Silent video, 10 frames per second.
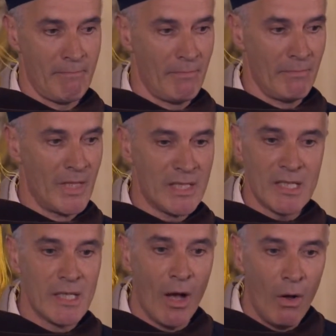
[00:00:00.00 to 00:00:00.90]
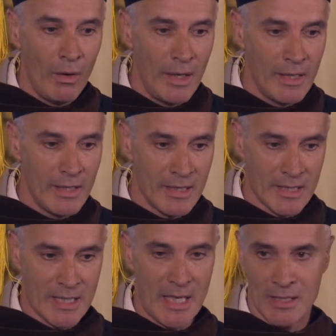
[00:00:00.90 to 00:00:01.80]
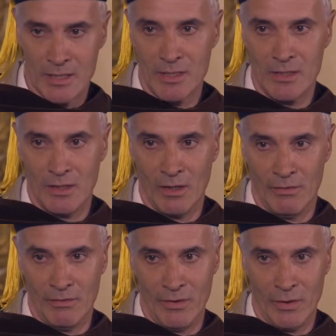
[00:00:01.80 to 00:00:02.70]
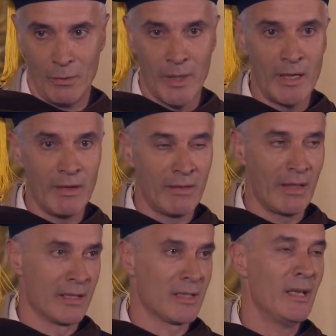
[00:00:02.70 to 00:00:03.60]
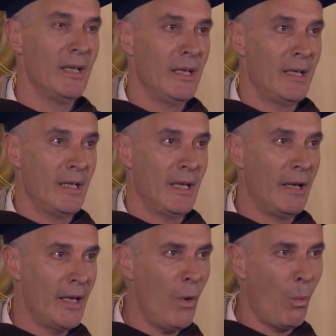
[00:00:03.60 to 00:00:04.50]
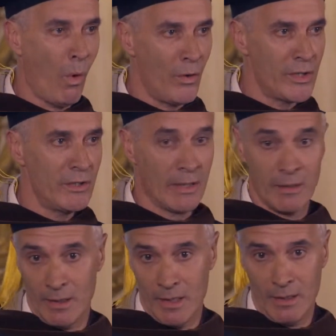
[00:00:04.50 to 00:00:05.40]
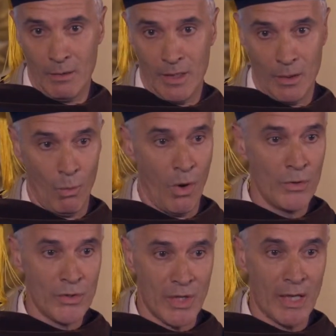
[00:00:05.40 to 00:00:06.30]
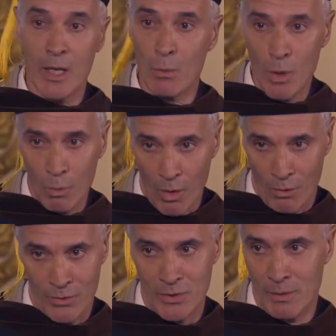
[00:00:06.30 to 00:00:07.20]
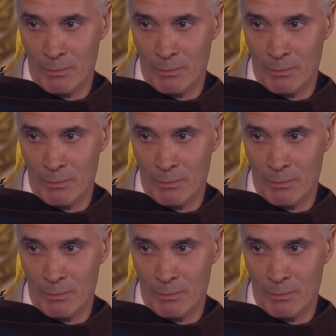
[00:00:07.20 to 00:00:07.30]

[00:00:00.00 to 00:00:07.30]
this is the only sense of creating things. And Leon wanted, and he wants, and he will want,